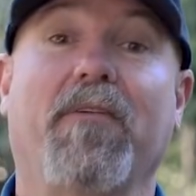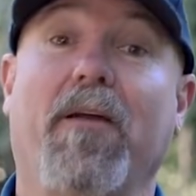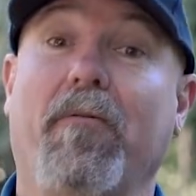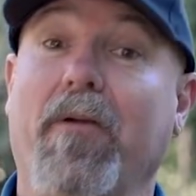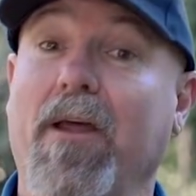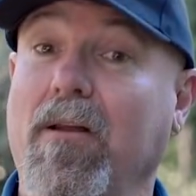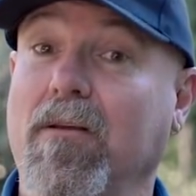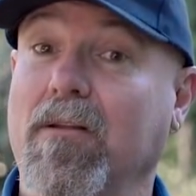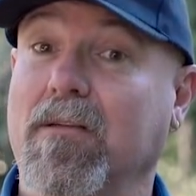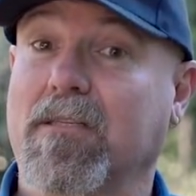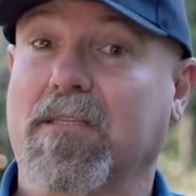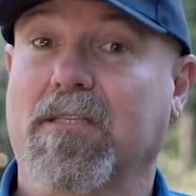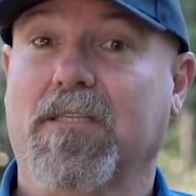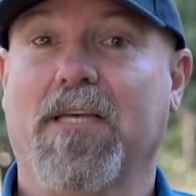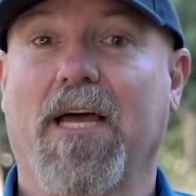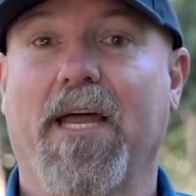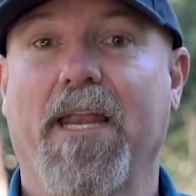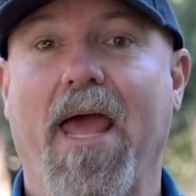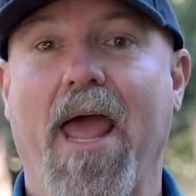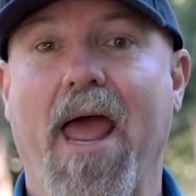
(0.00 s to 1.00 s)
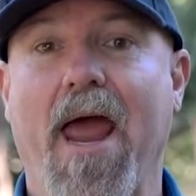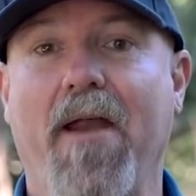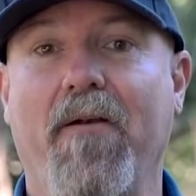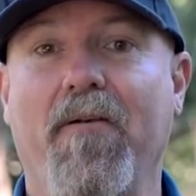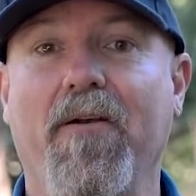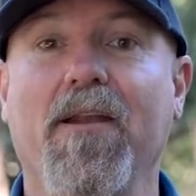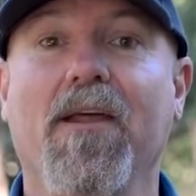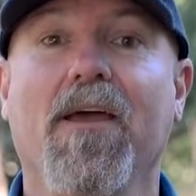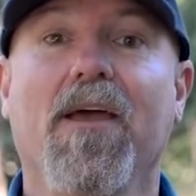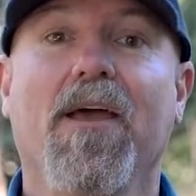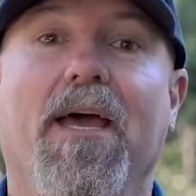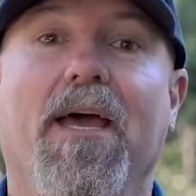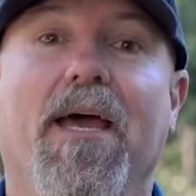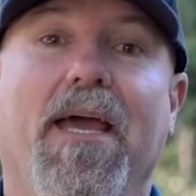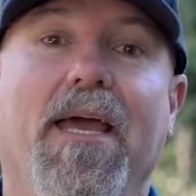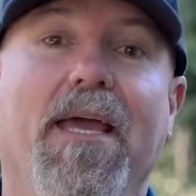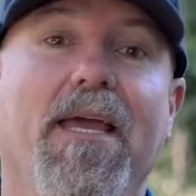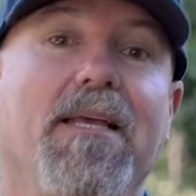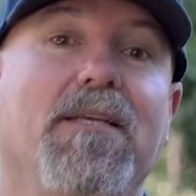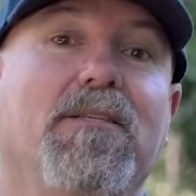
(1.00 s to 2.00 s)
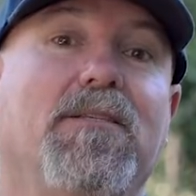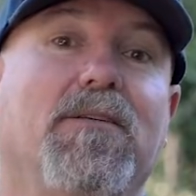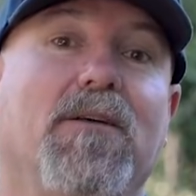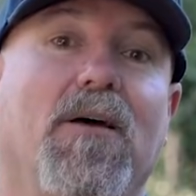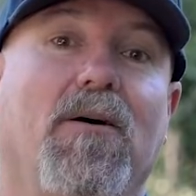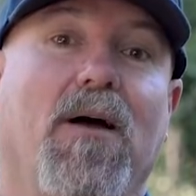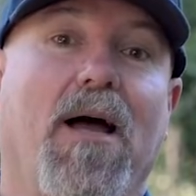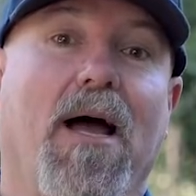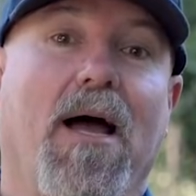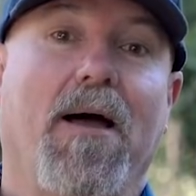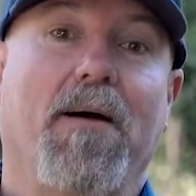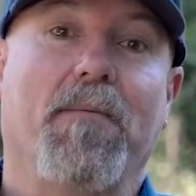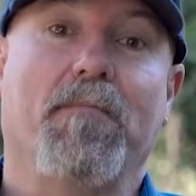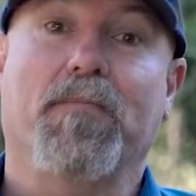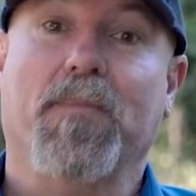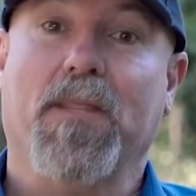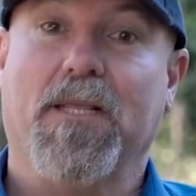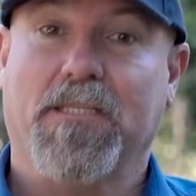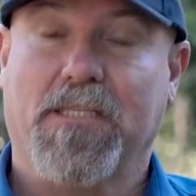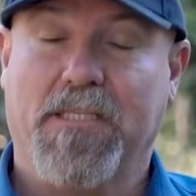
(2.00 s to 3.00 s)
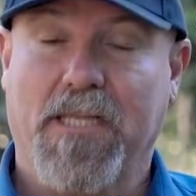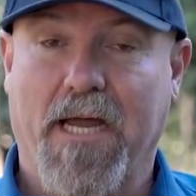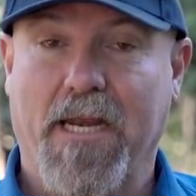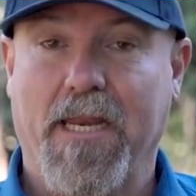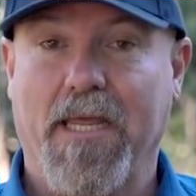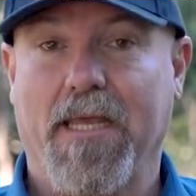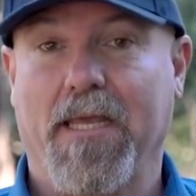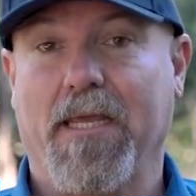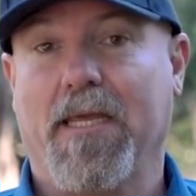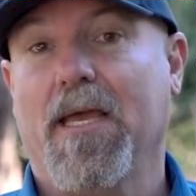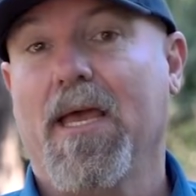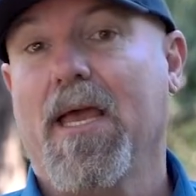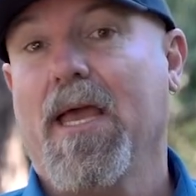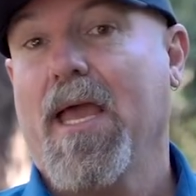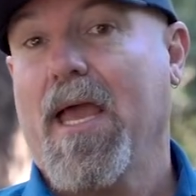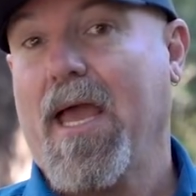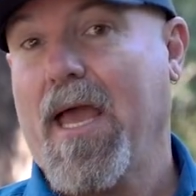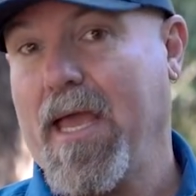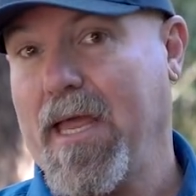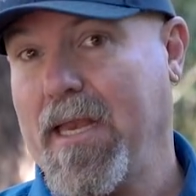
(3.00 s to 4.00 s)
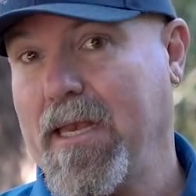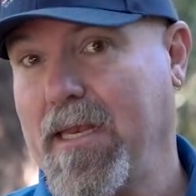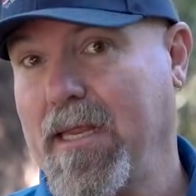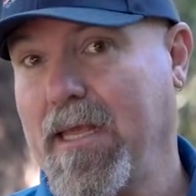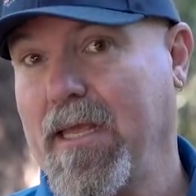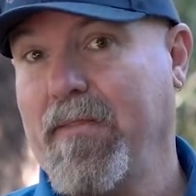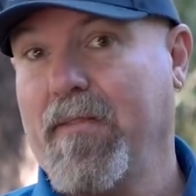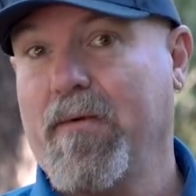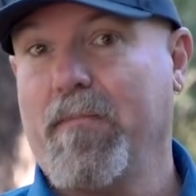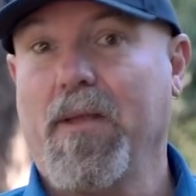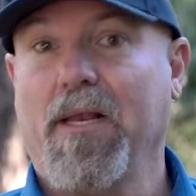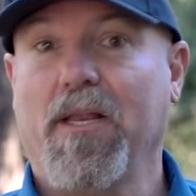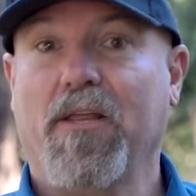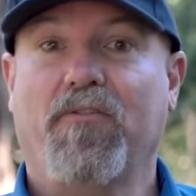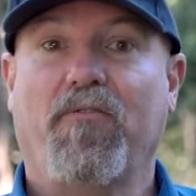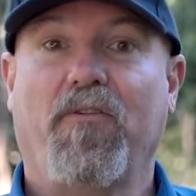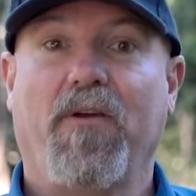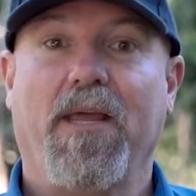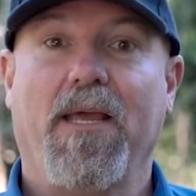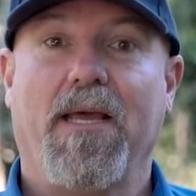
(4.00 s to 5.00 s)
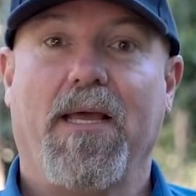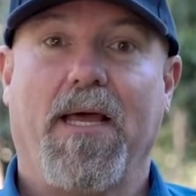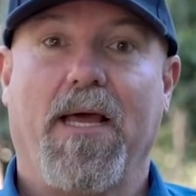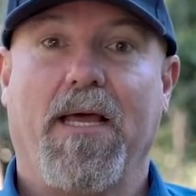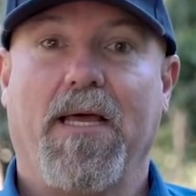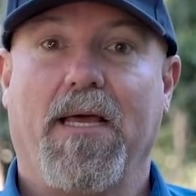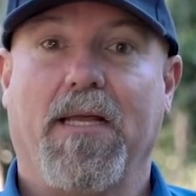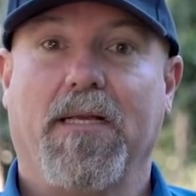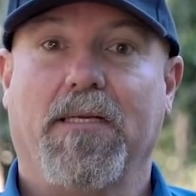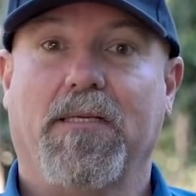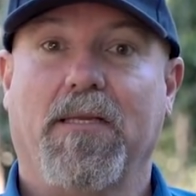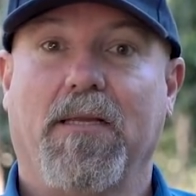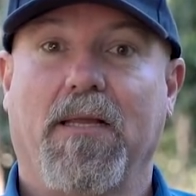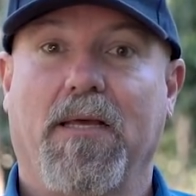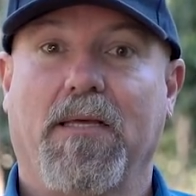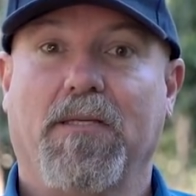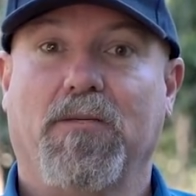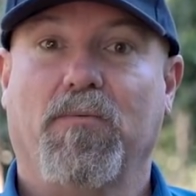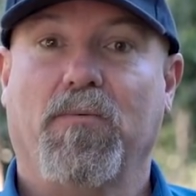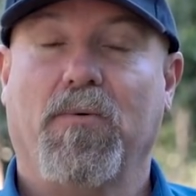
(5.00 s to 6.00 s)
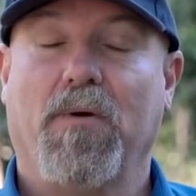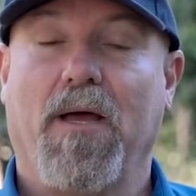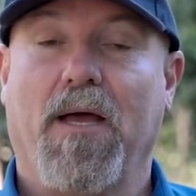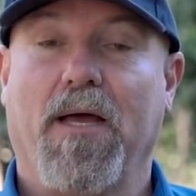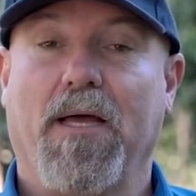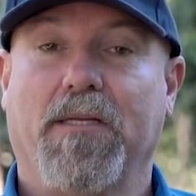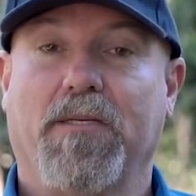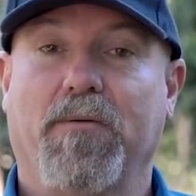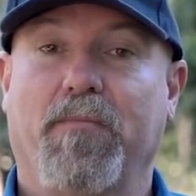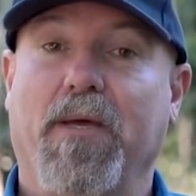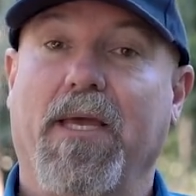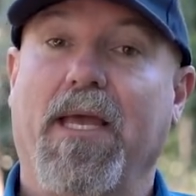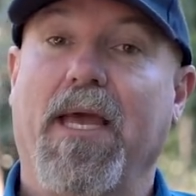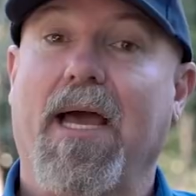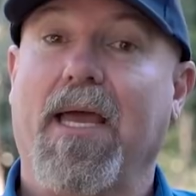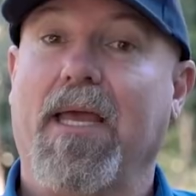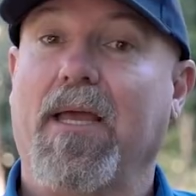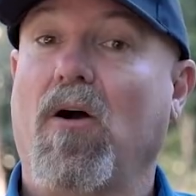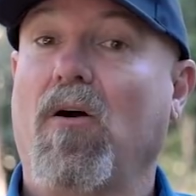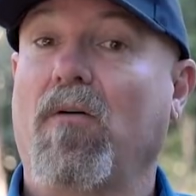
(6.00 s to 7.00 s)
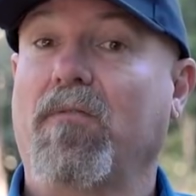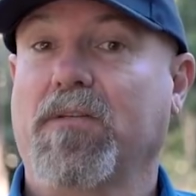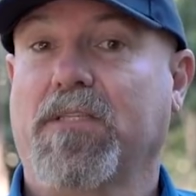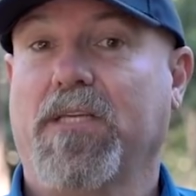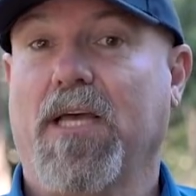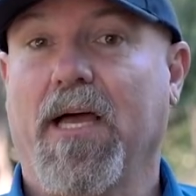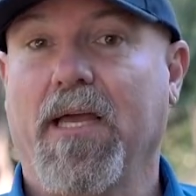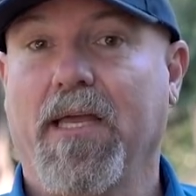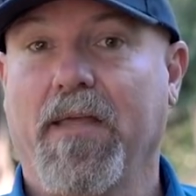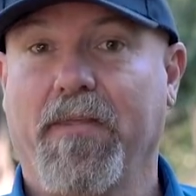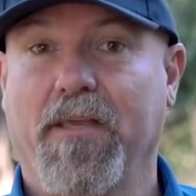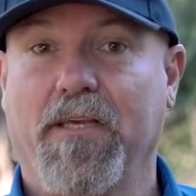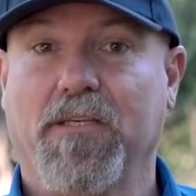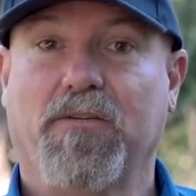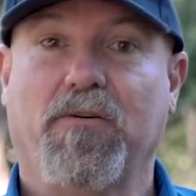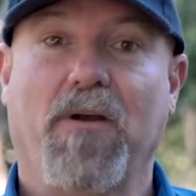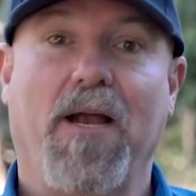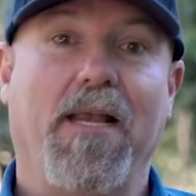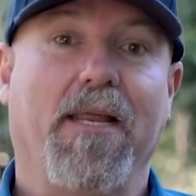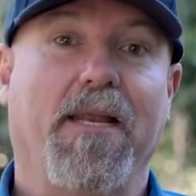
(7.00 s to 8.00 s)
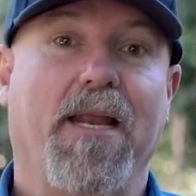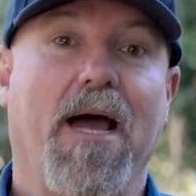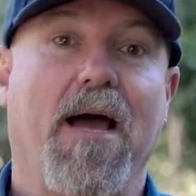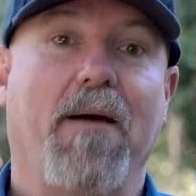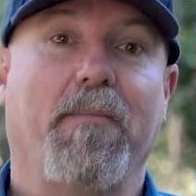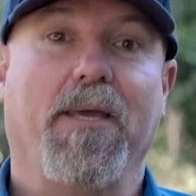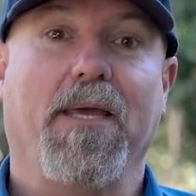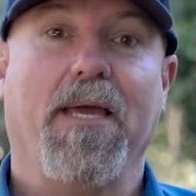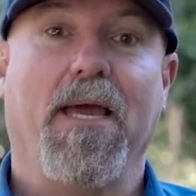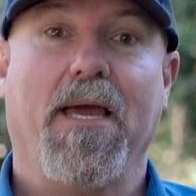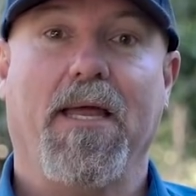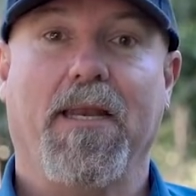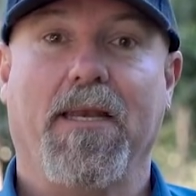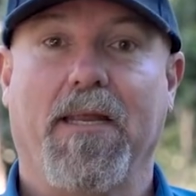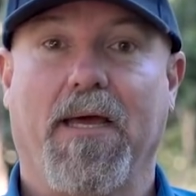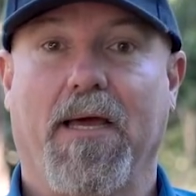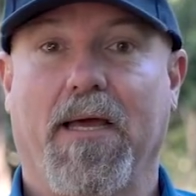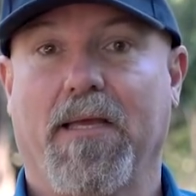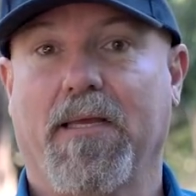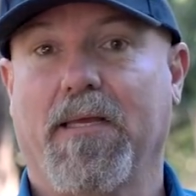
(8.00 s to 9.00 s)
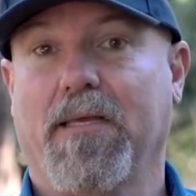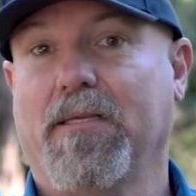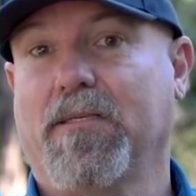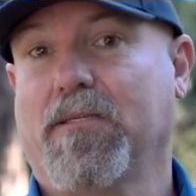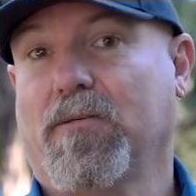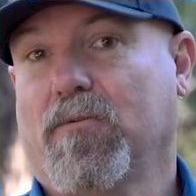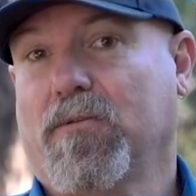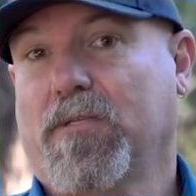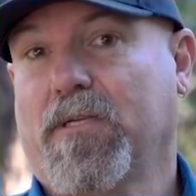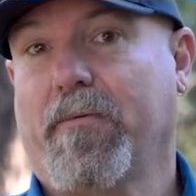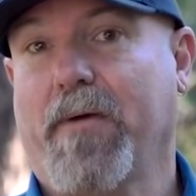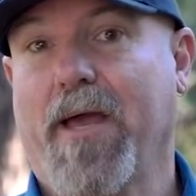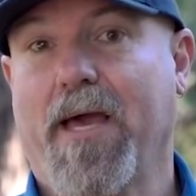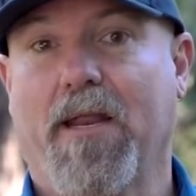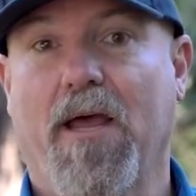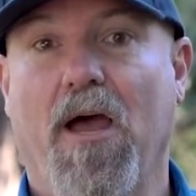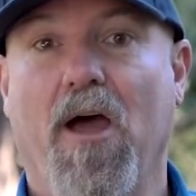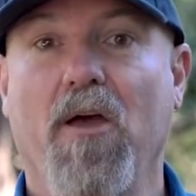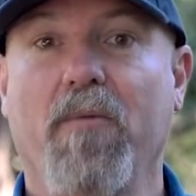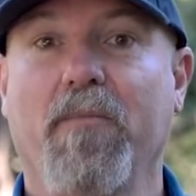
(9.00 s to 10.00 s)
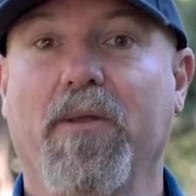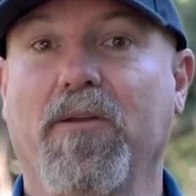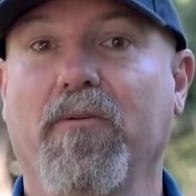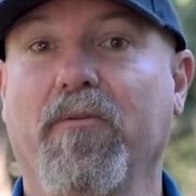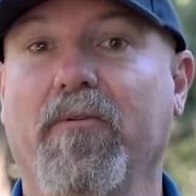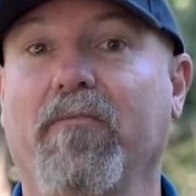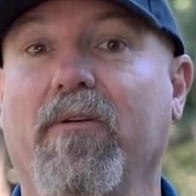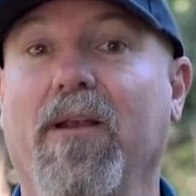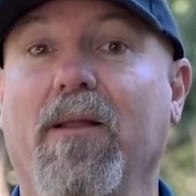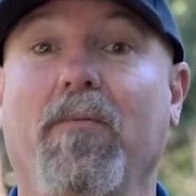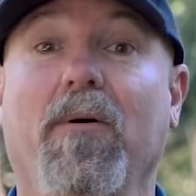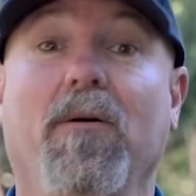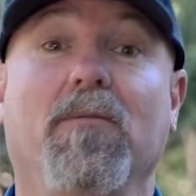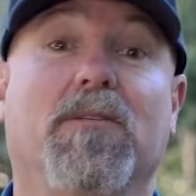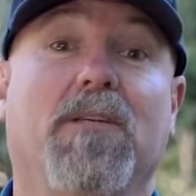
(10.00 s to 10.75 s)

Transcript: Our eldest son, Aaron, he's studying and in the military to be an officer in the Australian Army, and is also out of home and doing really well.